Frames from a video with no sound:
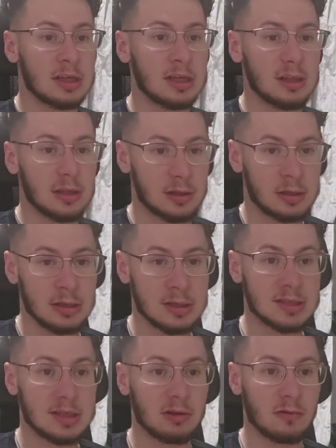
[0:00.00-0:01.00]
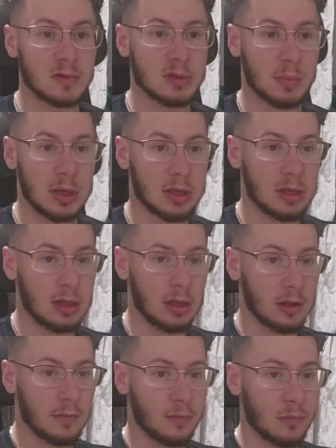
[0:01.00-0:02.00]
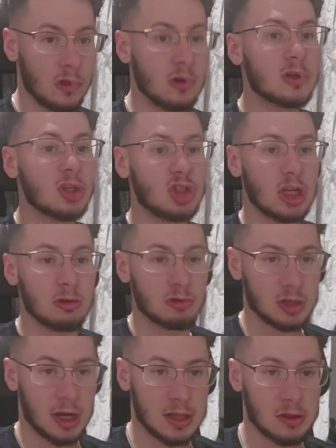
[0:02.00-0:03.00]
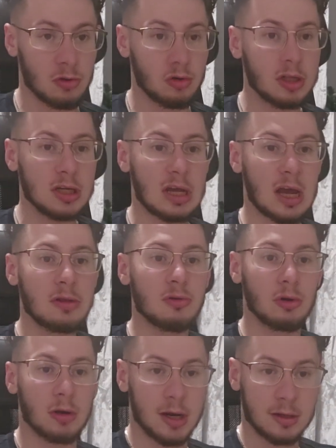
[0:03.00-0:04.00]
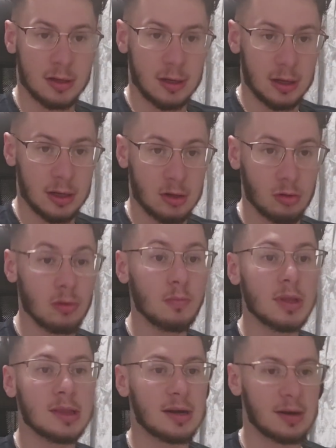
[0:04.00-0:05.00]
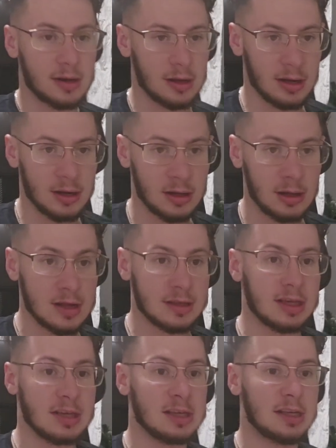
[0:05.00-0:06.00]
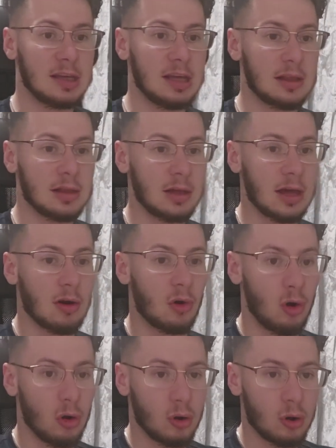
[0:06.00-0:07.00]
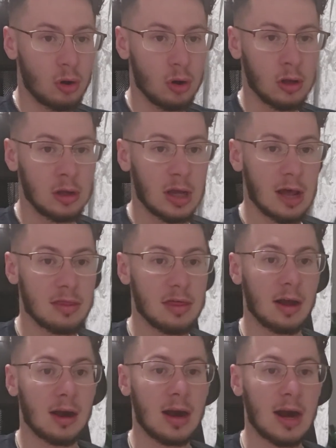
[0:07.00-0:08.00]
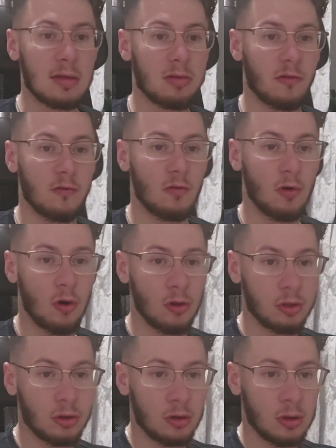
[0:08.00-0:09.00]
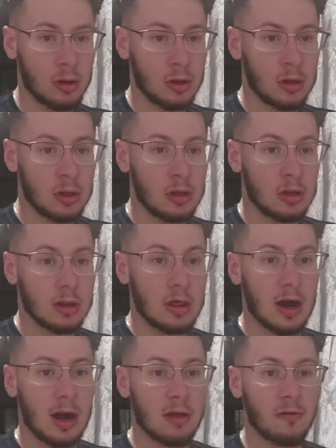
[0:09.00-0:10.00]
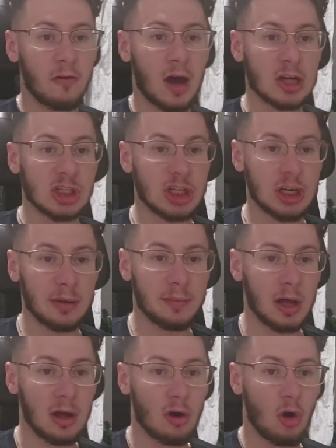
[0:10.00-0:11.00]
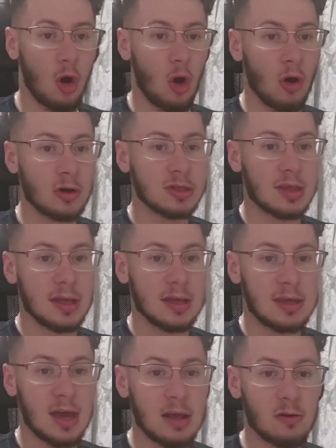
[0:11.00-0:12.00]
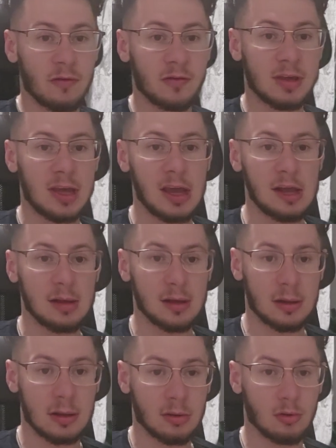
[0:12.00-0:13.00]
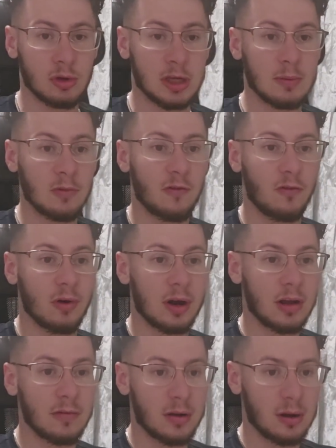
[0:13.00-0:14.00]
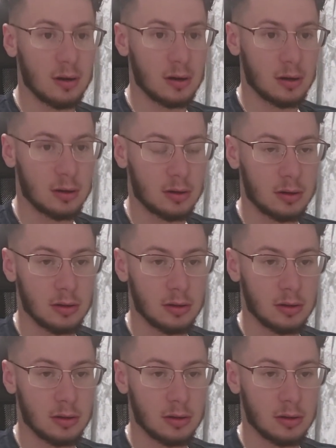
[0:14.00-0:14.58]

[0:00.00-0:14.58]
it instead of speaking. Not in genocide, not in idolatry, not betrayal. He hit a rock, and the wrath of God, the wrath of Hashem, closed the gate of Canaan to him forever.